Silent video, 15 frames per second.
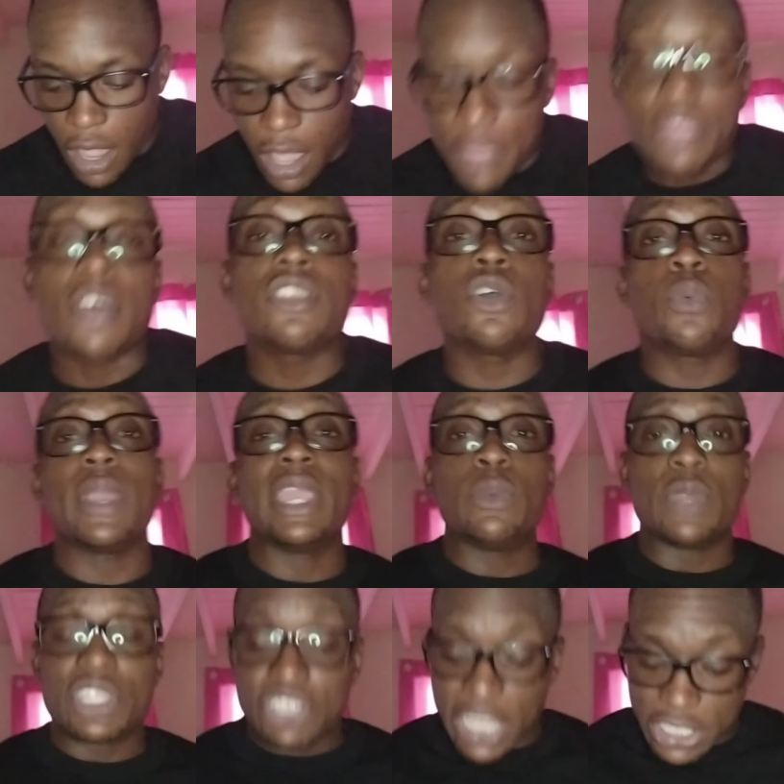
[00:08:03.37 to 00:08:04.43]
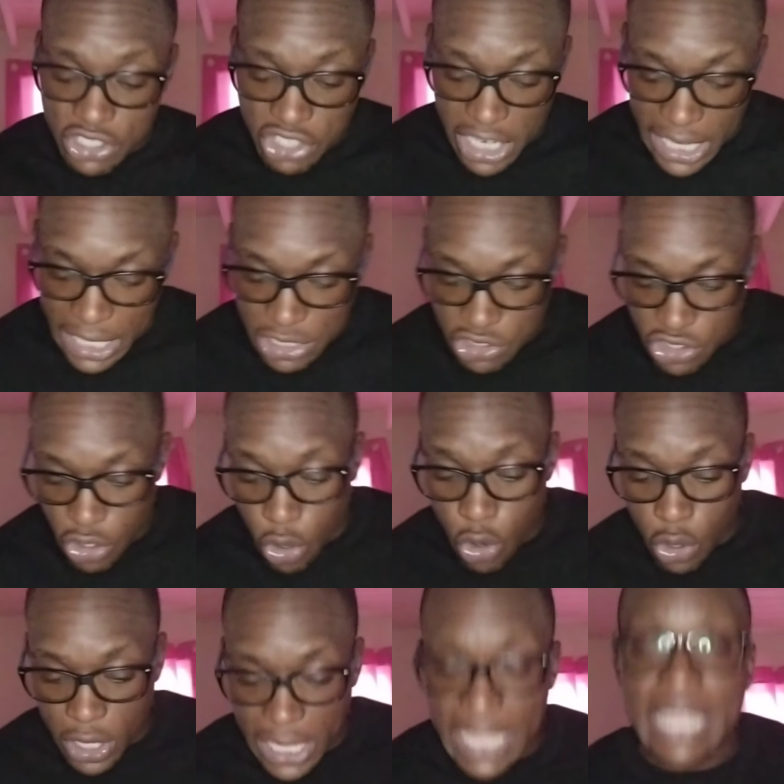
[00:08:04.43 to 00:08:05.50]
Another way in which I changed,
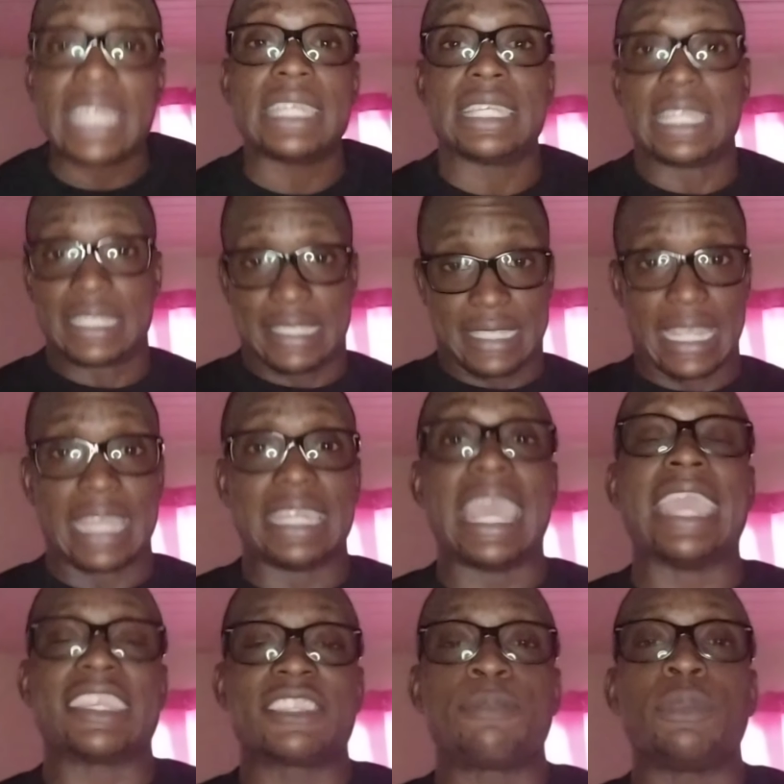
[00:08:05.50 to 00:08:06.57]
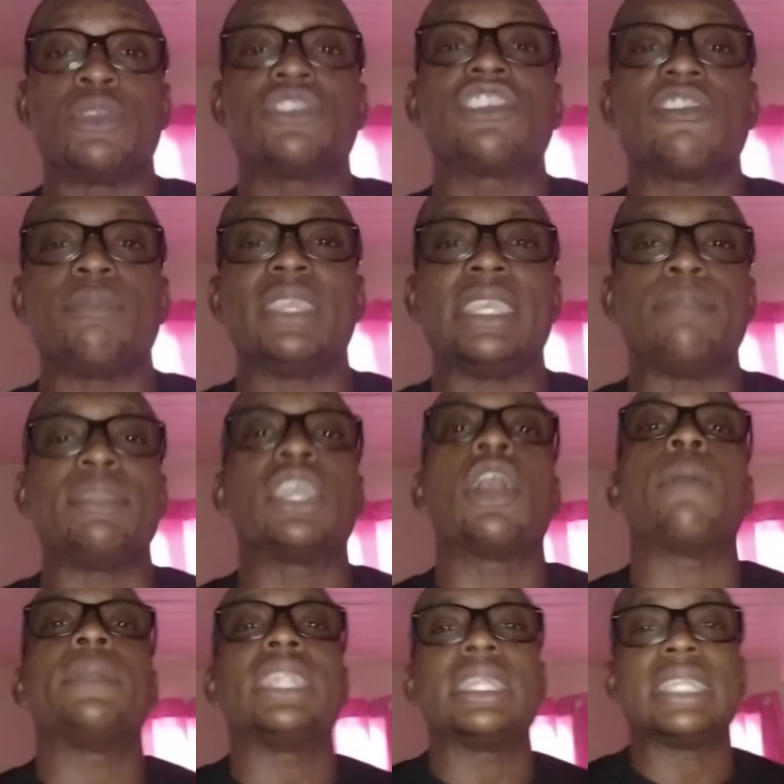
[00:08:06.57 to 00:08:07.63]
the experience of me
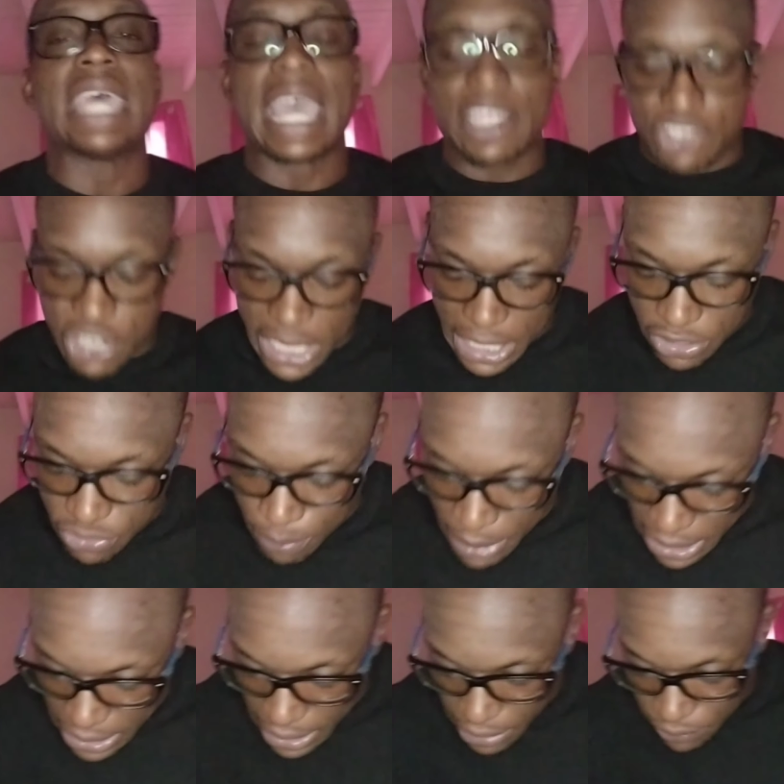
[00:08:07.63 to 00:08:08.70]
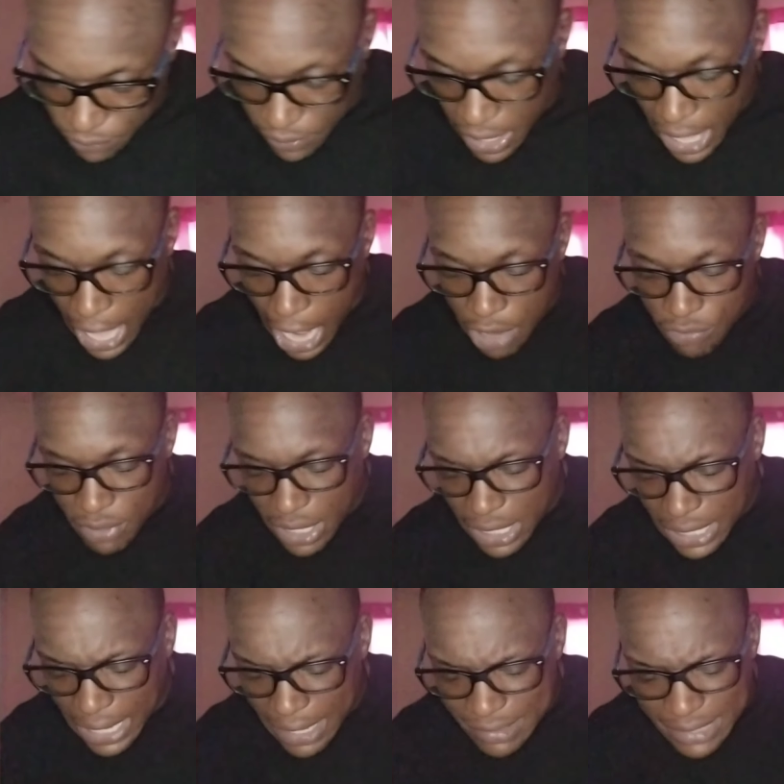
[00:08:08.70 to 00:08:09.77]
becoming a dad changed my life, I
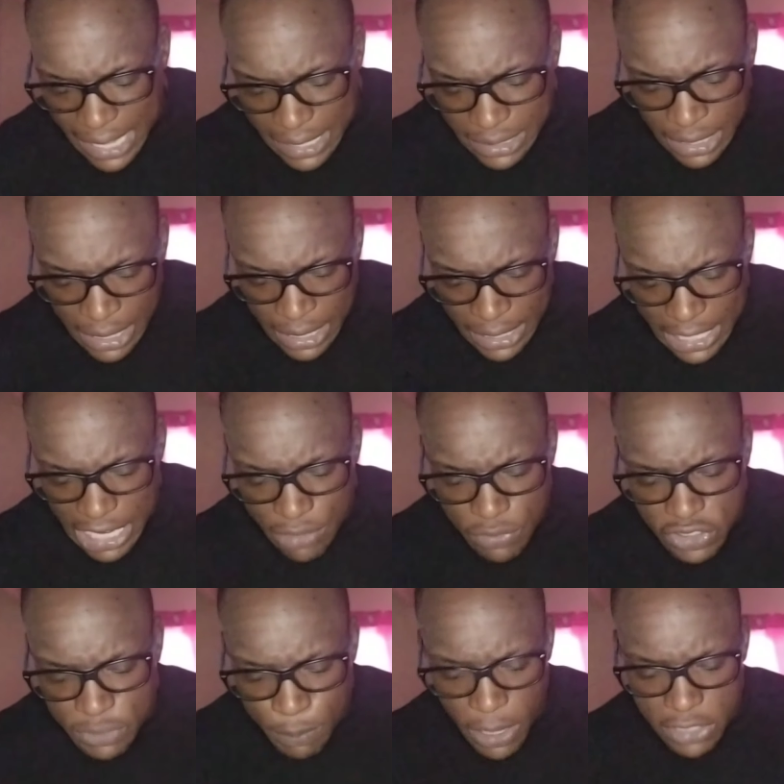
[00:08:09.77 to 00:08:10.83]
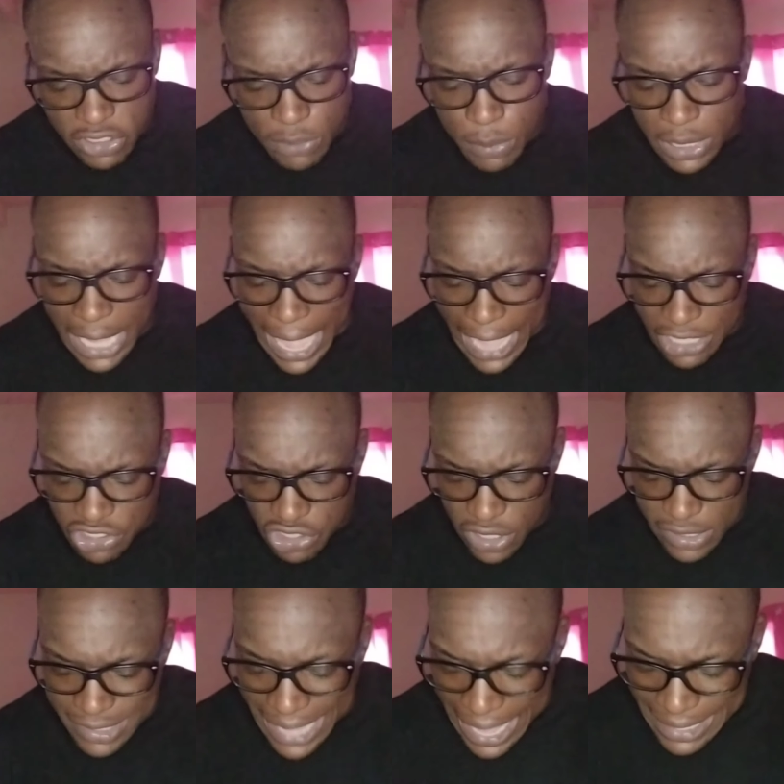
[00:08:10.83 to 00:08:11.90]
realized that irresponsible
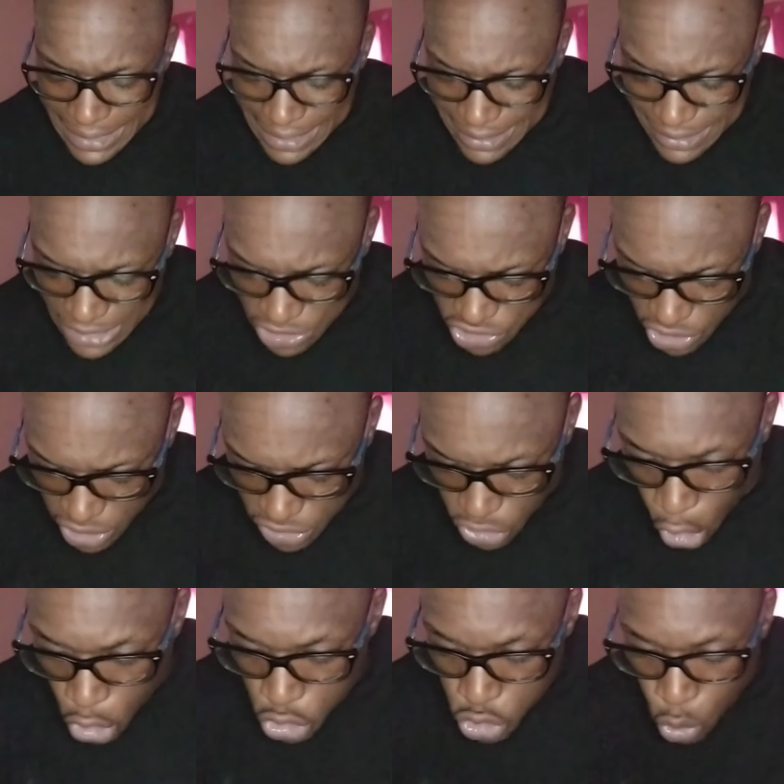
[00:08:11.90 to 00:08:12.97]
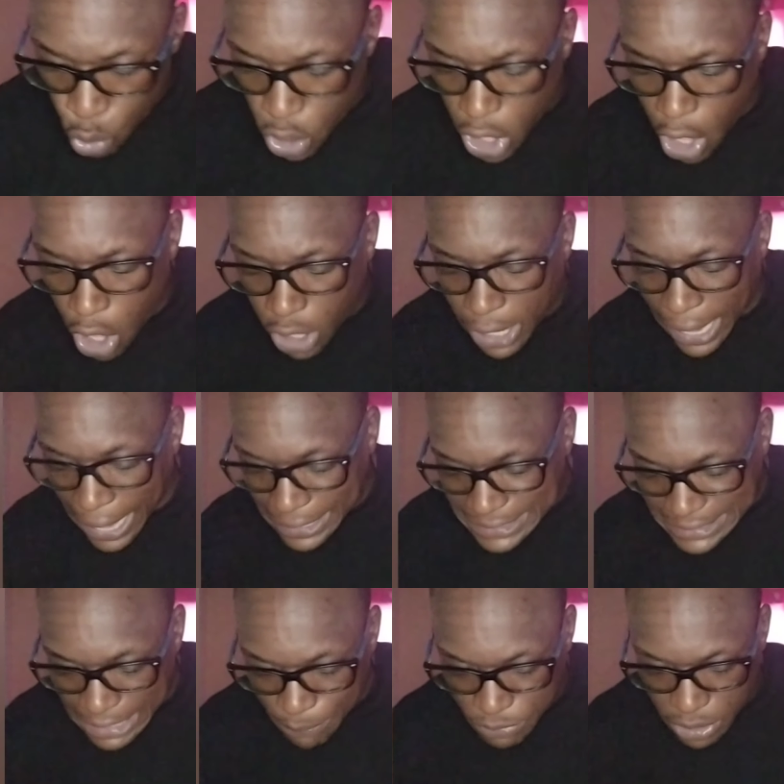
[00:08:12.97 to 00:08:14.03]
actions and decisions are no longer
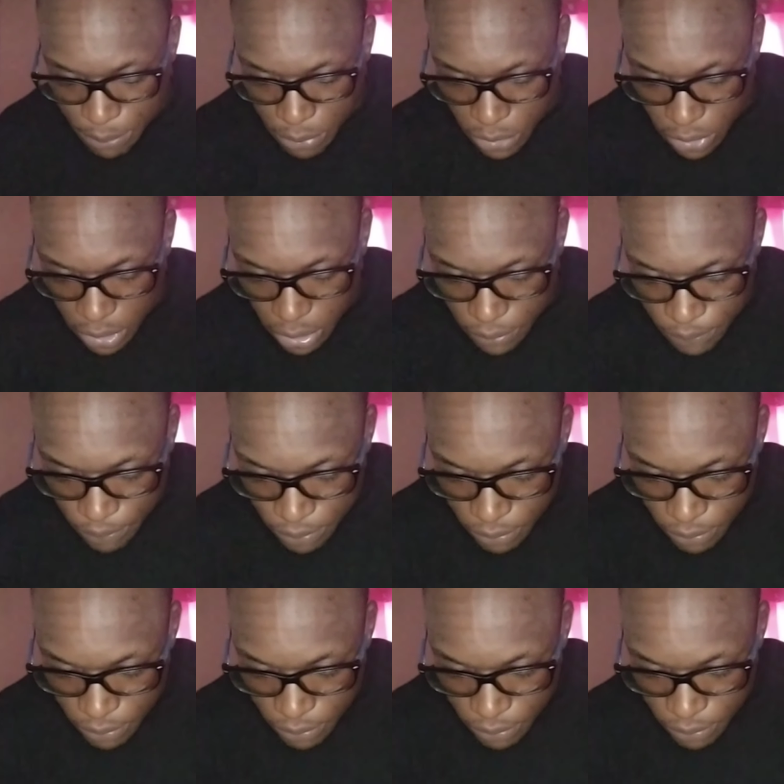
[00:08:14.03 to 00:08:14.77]
acceptable,